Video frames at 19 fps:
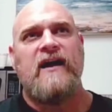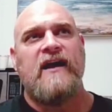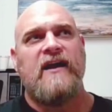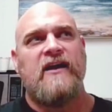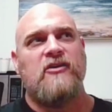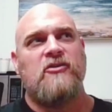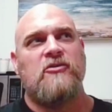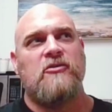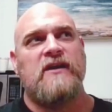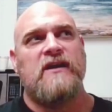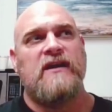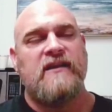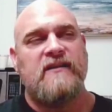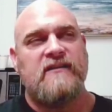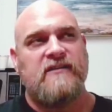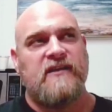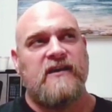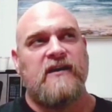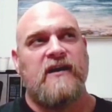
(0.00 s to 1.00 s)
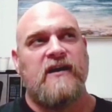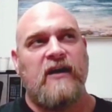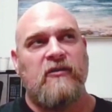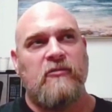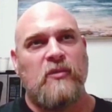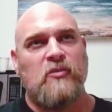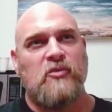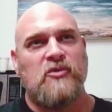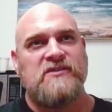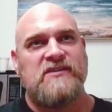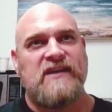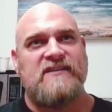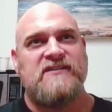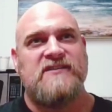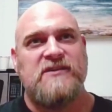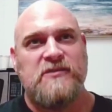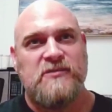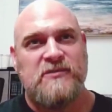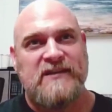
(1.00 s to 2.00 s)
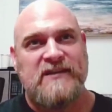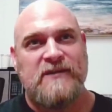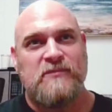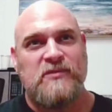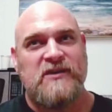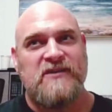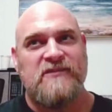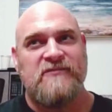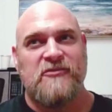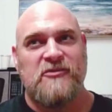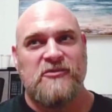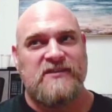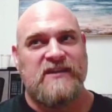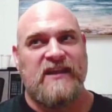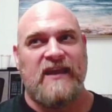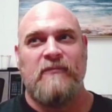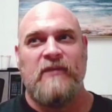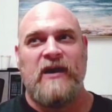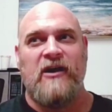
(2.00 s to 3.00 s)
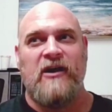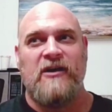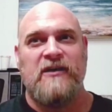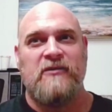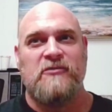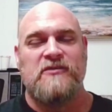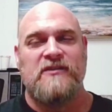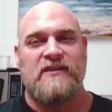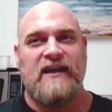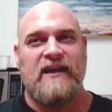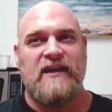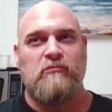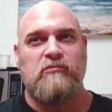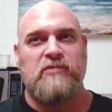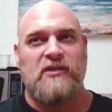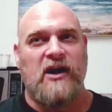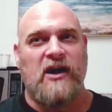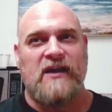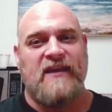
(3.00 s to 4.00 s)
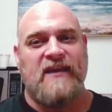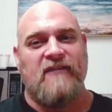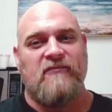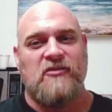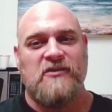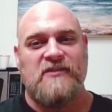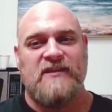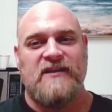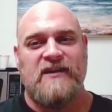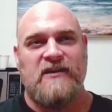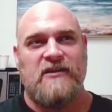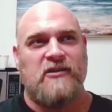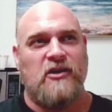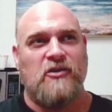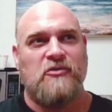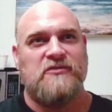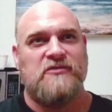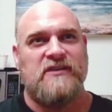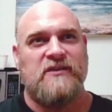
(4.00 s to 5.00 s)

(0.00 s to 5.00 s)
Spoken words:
agree. It's I remember when ChatGPT first came out, it was like block everything, close